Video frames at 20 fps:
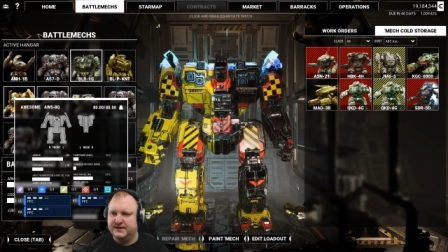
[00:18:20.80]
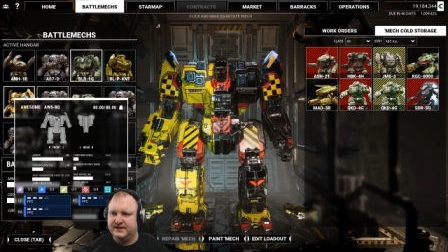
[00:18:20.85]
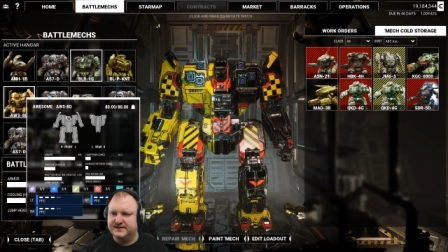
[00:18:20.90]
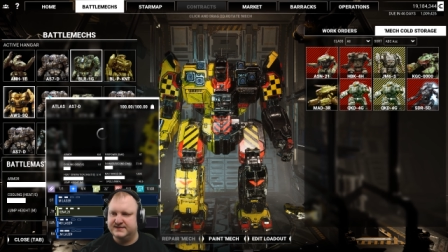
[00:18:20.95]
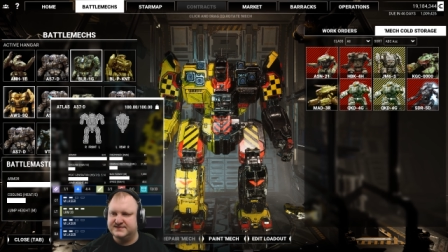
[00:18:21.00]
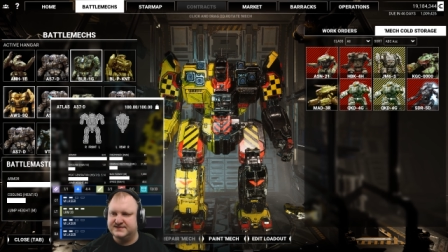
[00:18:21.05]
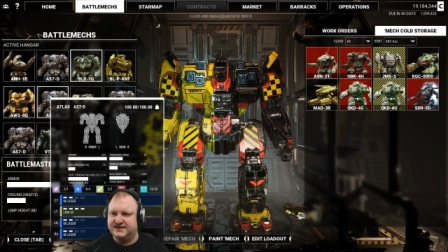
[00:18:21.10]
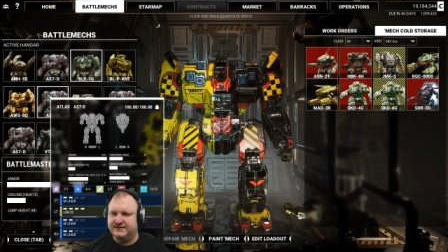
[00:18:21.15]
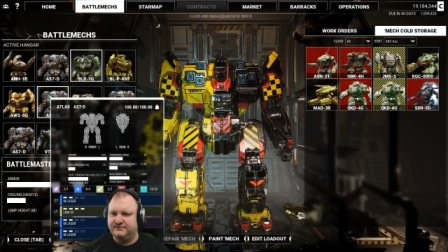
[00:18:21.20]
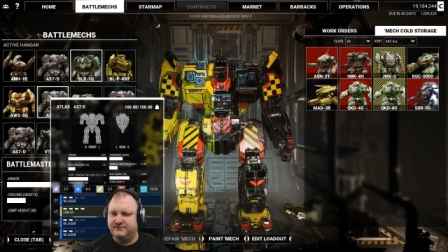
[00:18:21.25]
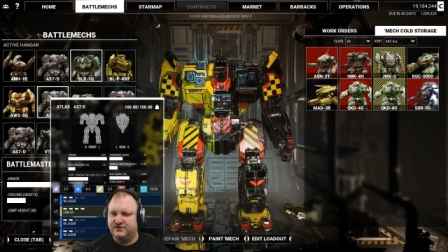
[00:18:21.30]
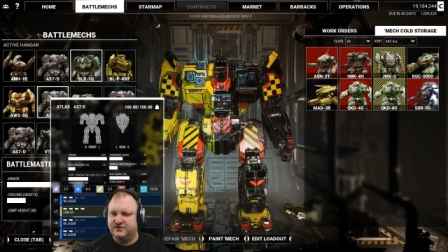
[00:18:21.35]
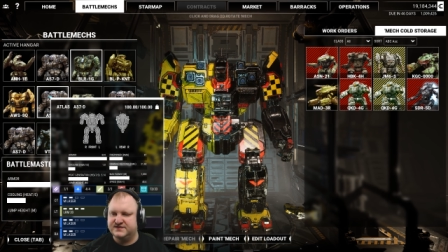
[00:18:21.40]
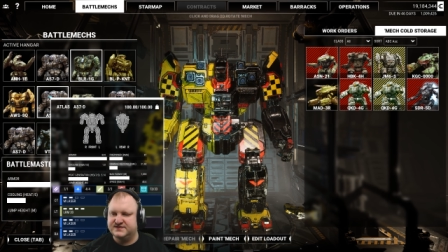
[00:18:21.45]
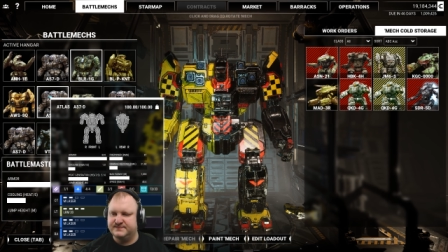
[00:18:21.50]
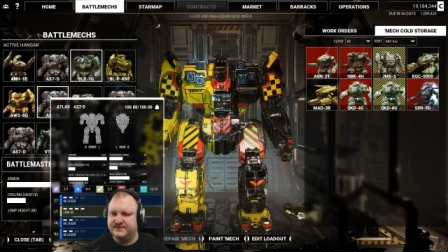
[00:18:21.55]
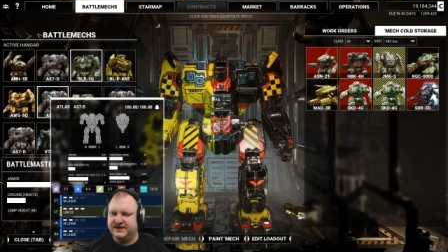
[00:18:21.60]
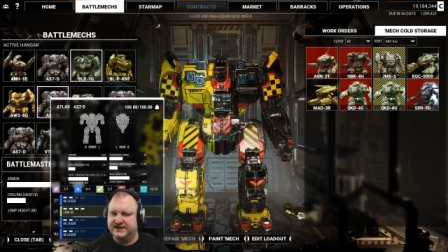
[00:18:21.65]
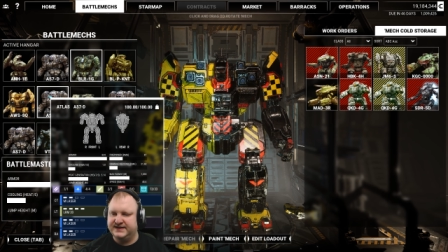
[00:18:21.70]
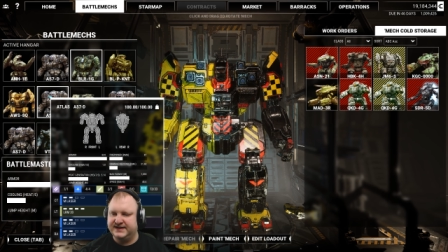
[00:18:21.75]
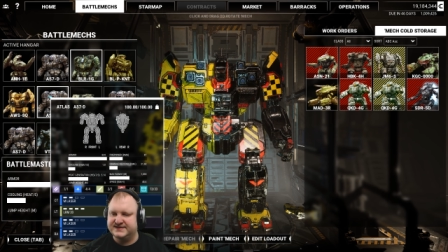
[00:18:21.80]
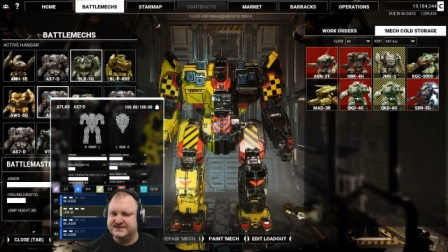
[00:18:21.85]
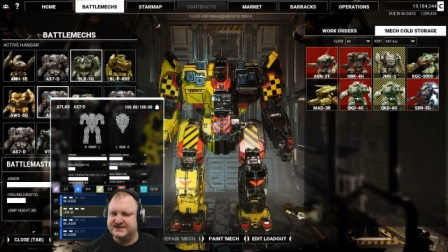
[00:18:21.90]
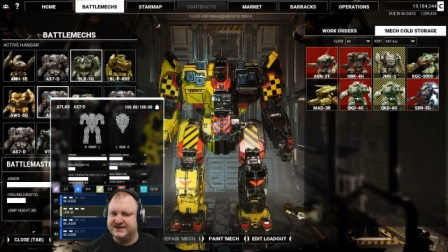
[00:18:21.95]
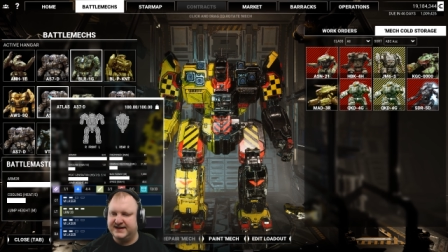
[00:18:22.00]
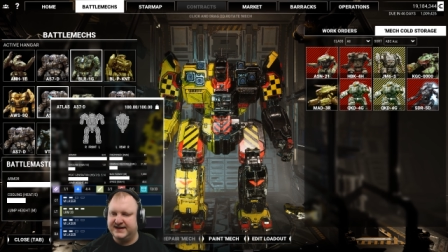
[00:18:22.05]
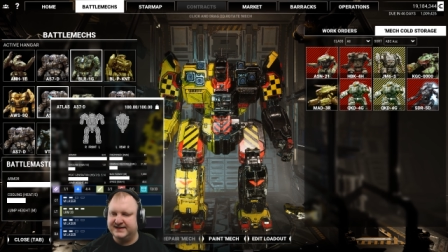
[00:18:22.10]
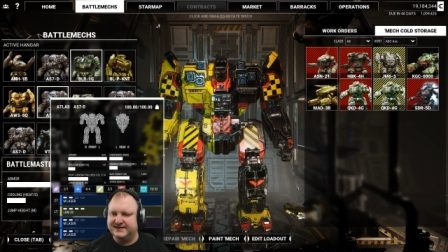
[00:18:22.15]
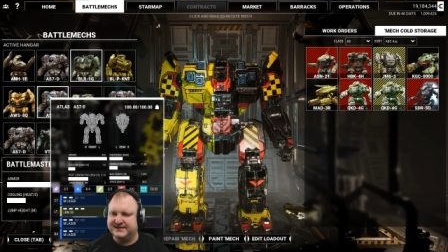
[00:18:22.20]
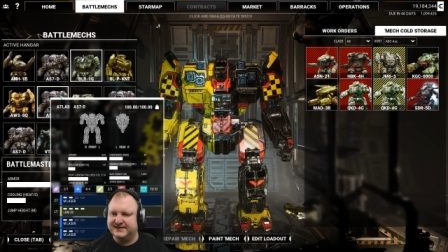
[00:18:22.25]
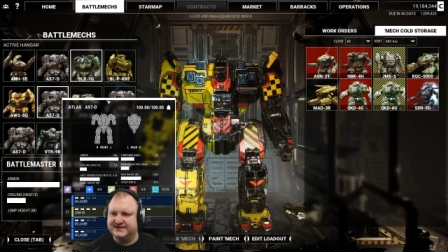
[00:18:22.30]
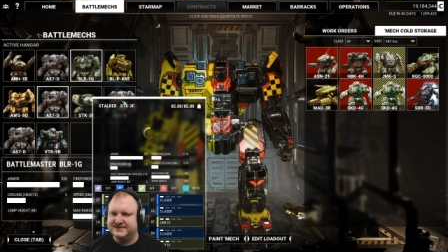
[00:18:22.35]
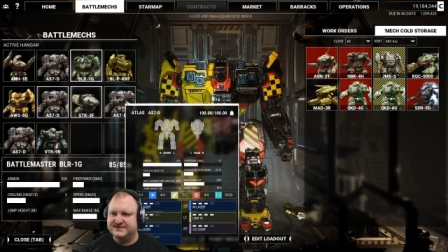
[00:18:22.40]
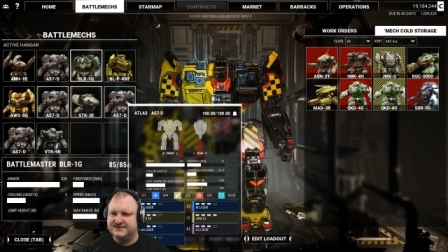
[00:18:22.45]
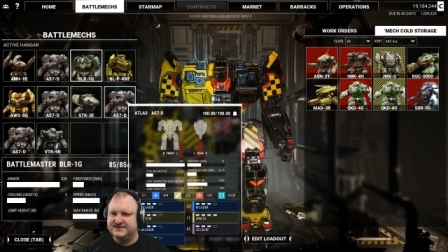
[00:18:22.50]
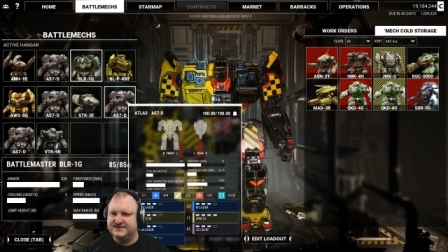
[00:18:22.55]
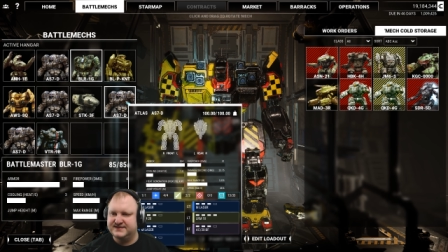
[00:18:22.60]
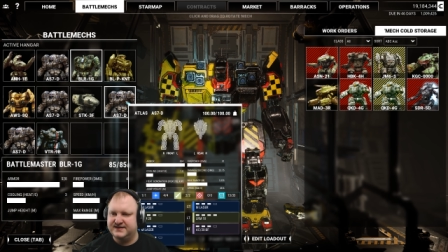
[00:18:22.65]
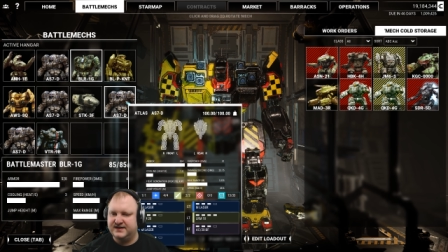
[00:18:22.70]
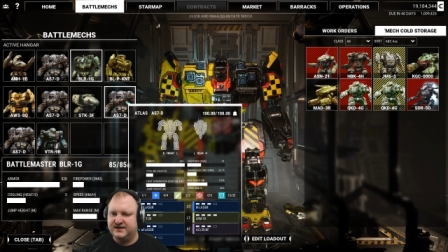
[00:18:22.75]
Let's see, where is my next atlas?
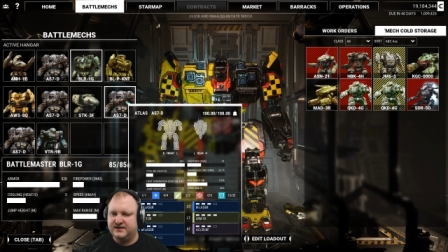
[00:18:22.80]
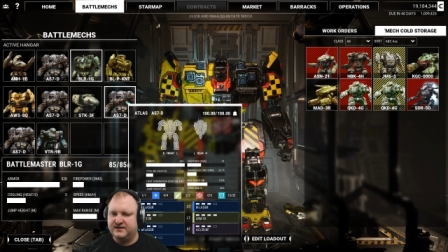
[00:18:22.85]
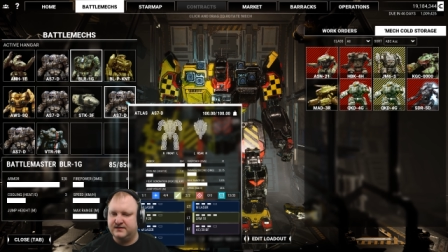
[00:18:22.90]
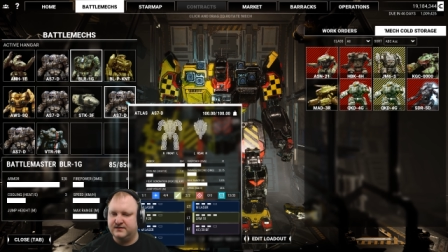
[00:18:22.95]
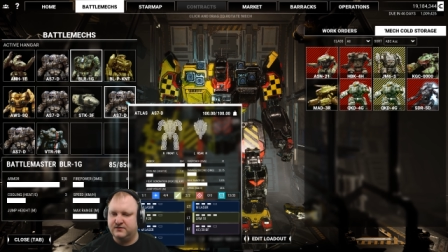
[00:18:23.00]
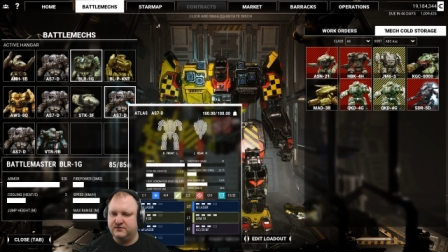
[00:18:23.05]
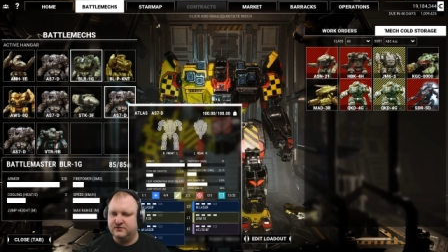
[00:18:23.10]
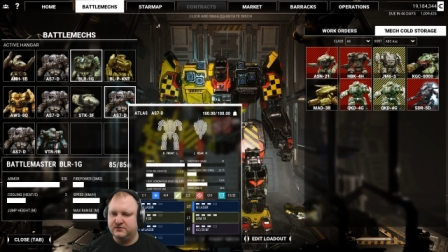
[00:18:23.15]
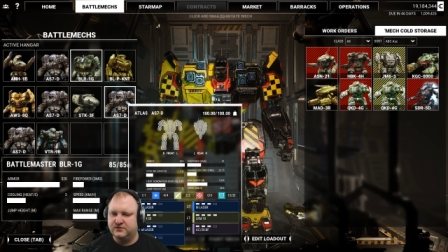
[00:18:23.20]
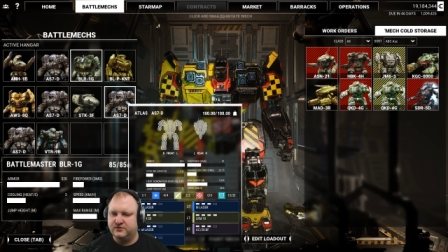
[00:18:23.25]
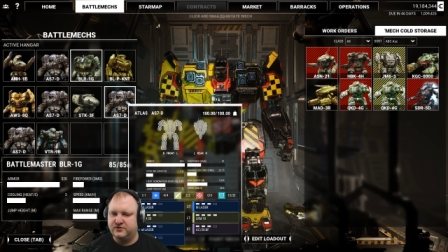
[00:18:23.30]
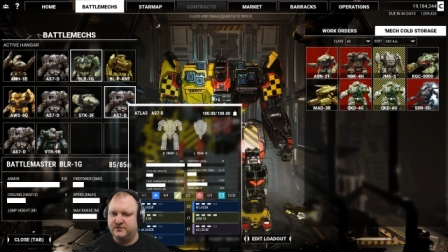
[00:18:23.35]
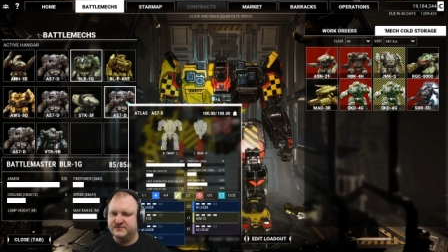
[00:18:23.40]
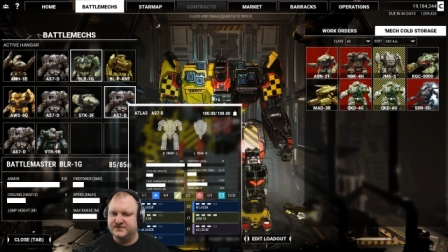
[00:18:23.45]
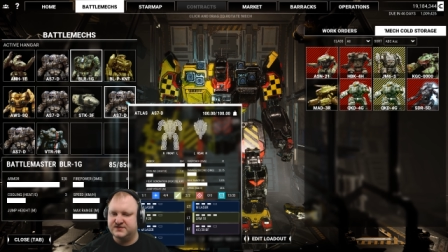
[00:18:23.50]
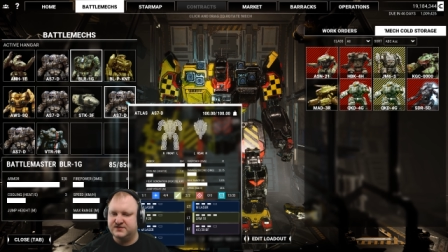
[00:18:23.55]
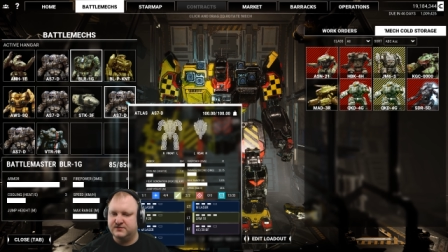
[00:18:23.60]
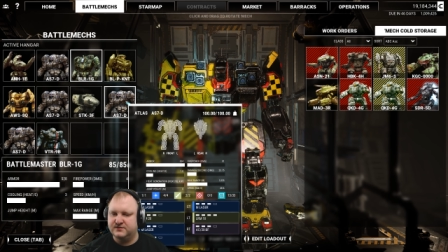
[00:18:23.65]
These are good lerms,